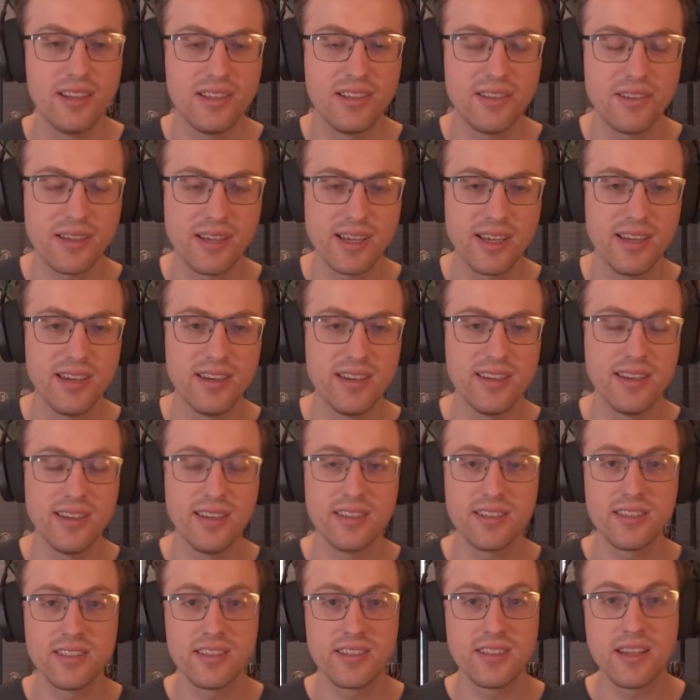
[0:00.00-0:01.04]
You can
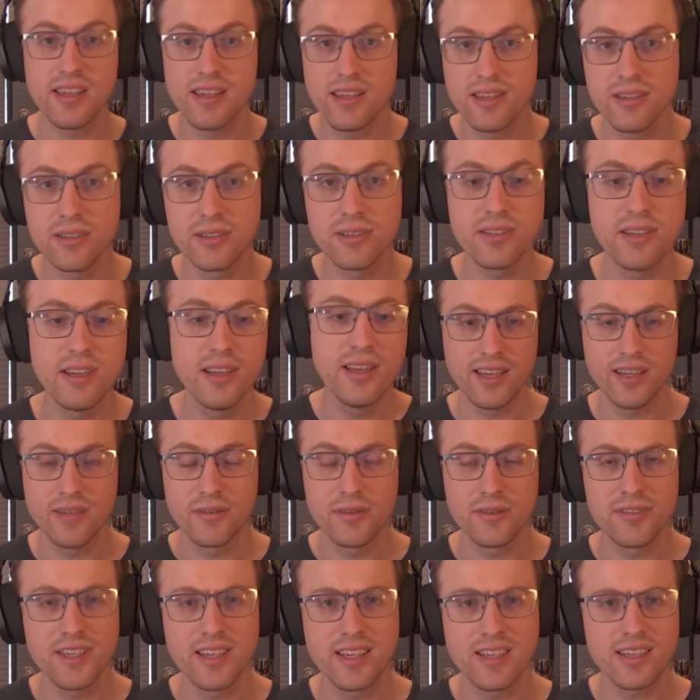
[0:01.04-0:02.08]
just heal, and
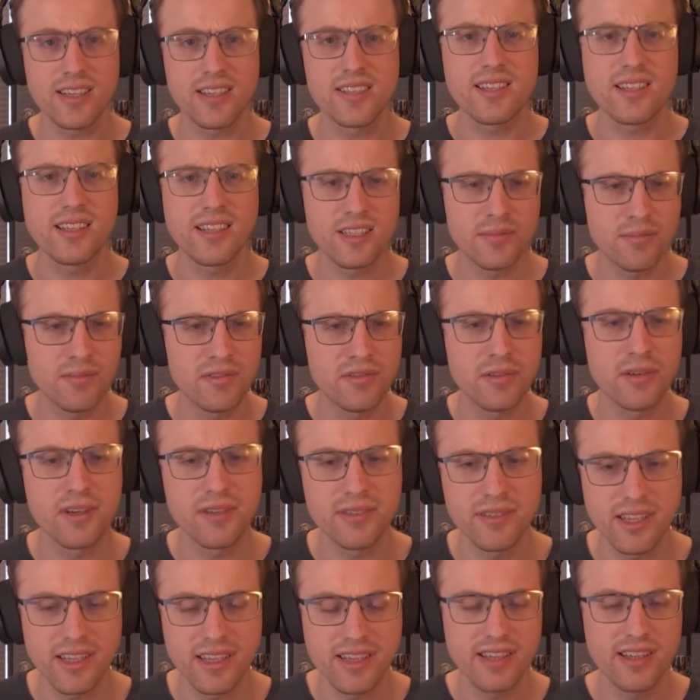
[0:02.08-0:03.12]
we've seen cards like this before. I
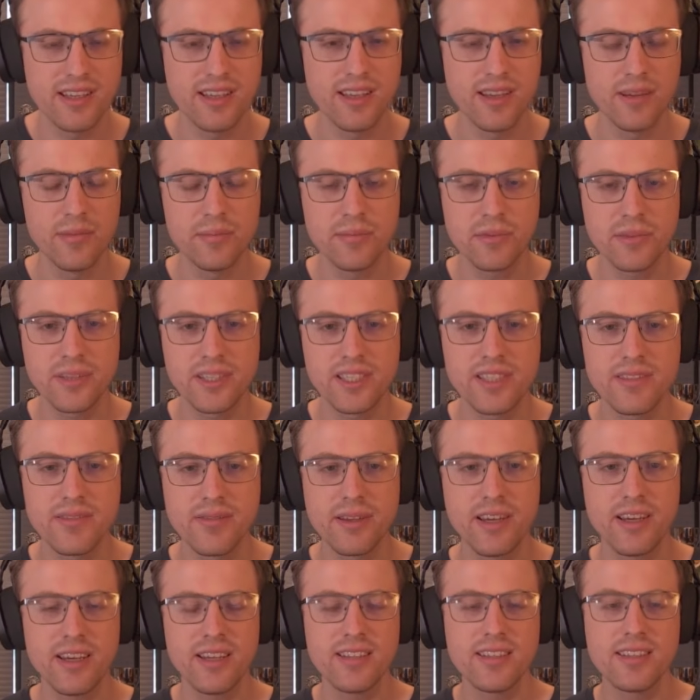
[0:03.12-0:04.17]
think in the Priest
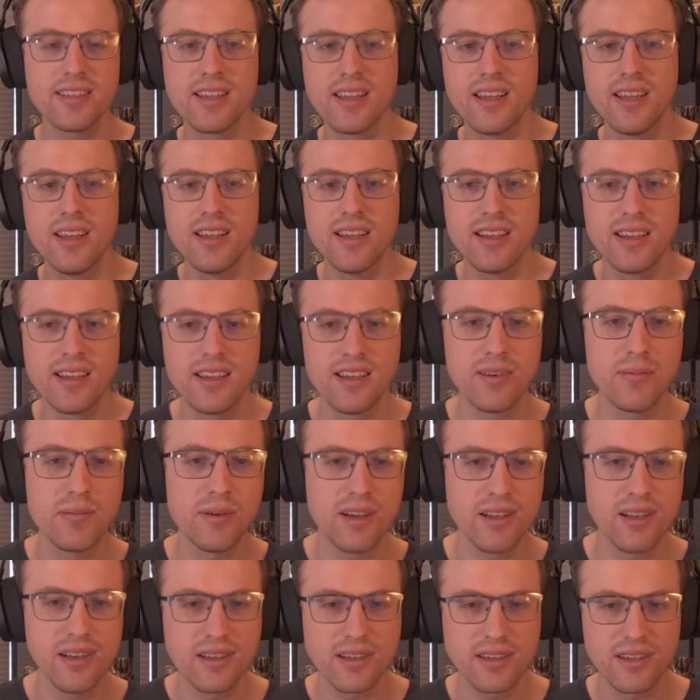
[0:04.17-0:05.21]
we had a
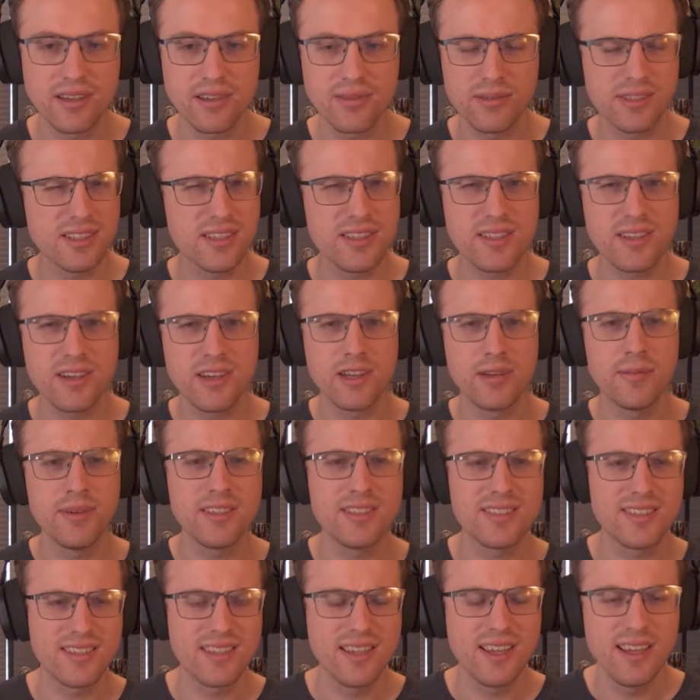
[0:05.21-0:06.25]
while ago. Was it
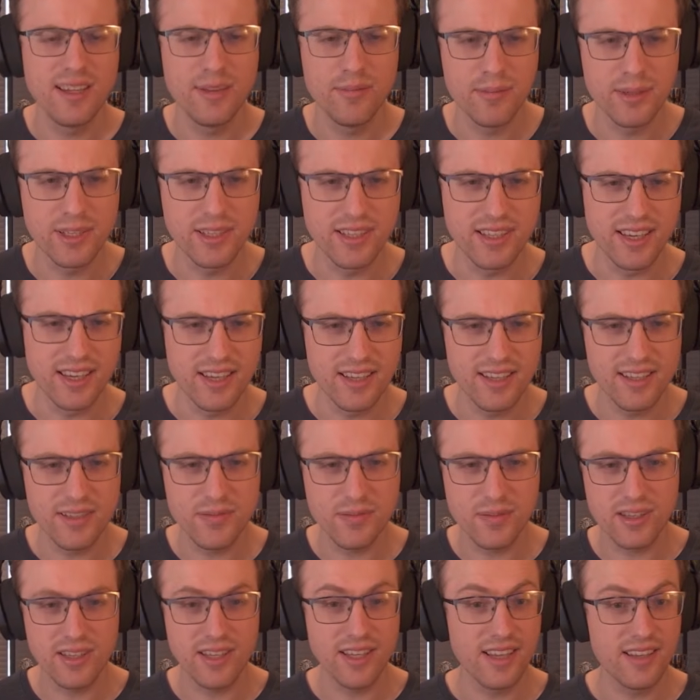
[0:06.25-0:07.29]
Scolomans? But yeah, this
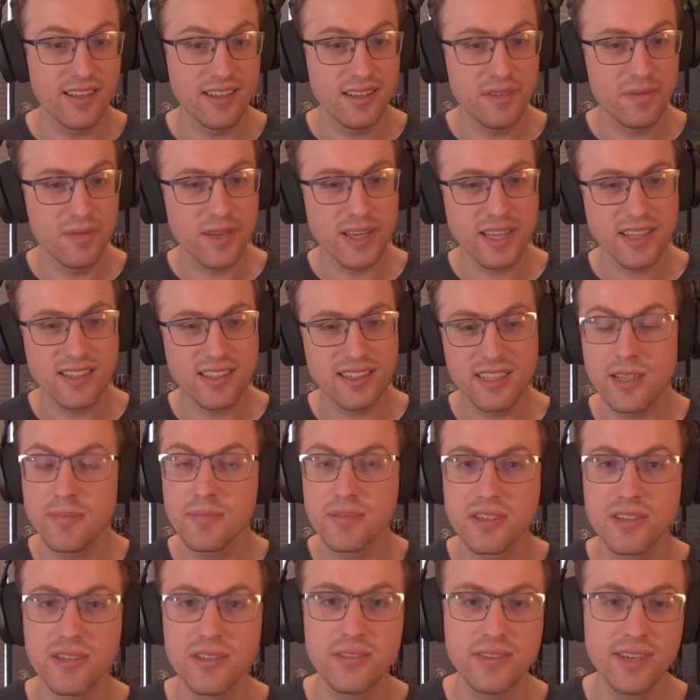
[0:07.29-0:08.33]
one, yeah, the effect
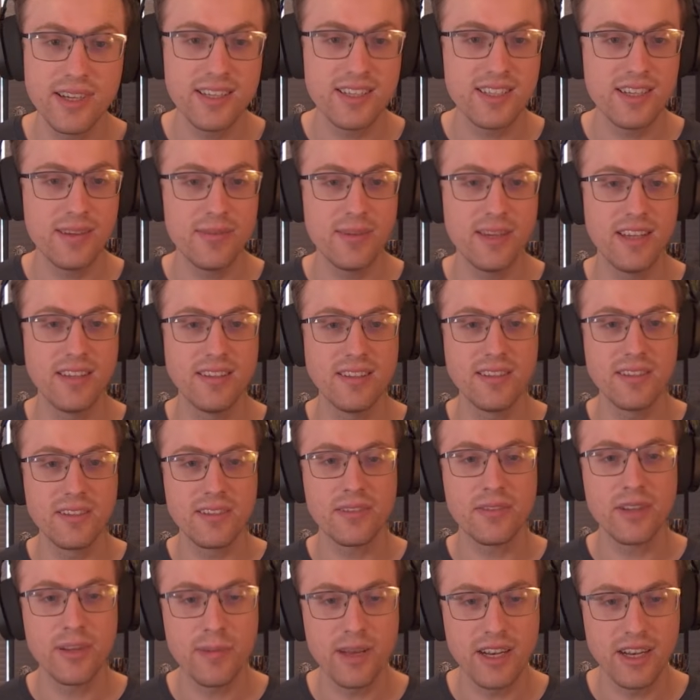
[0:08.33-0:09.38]
seems good, right? I mean, a
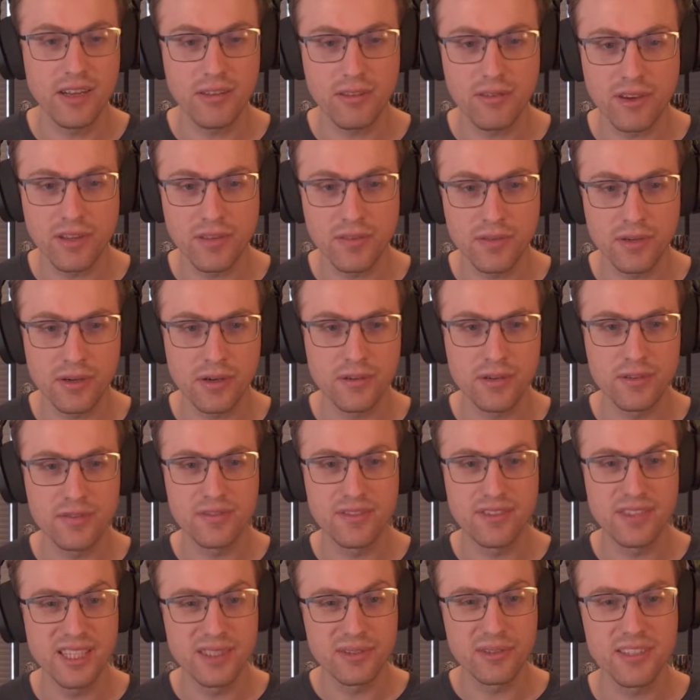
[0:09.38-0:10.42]
3 mana 3/4
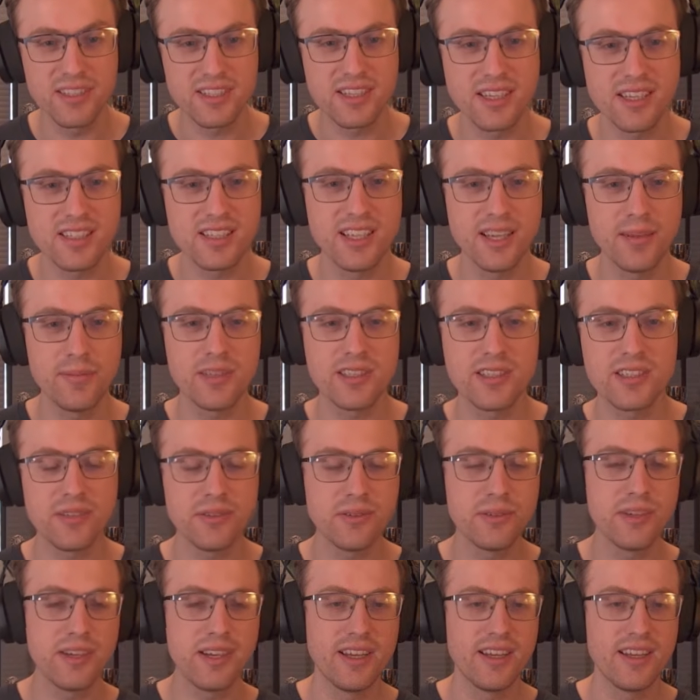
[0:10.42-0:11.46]
with deal 6 damage
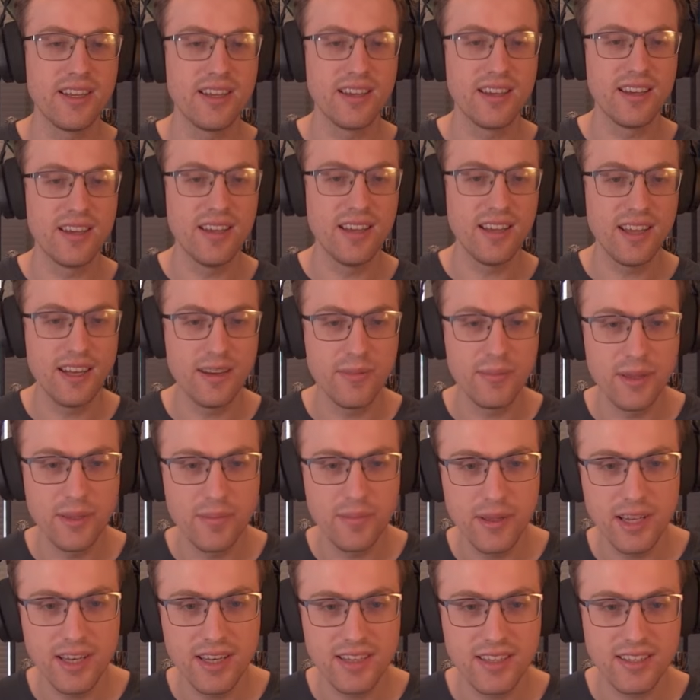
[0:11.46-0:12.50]
to a enemy
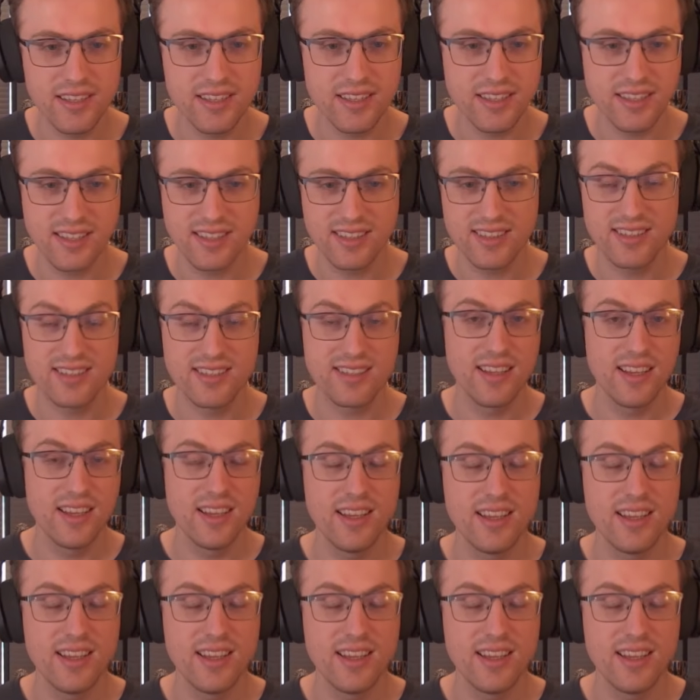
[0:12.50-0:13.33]
minion, like that's